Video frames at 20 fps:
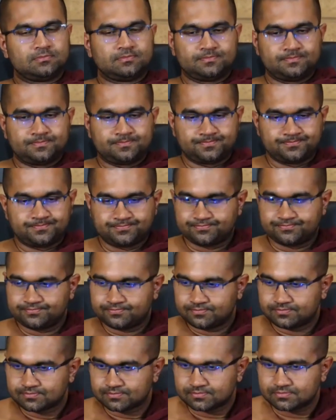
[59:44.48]
Thank you very
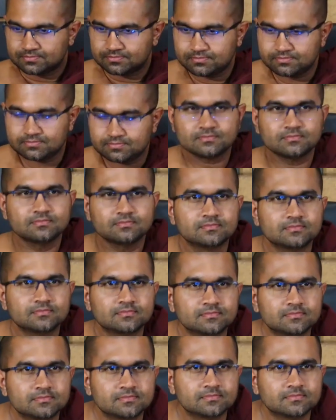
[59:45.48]
much, and
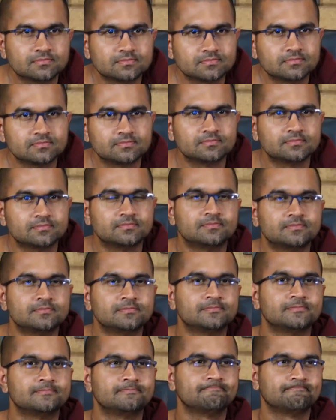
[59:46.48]
much merits to you, sir.
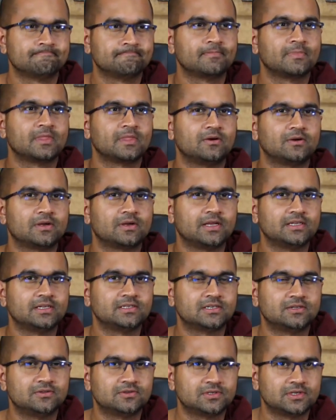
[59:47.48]
Theruvan
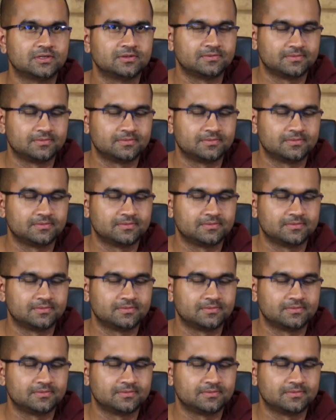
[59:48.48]
Saranai.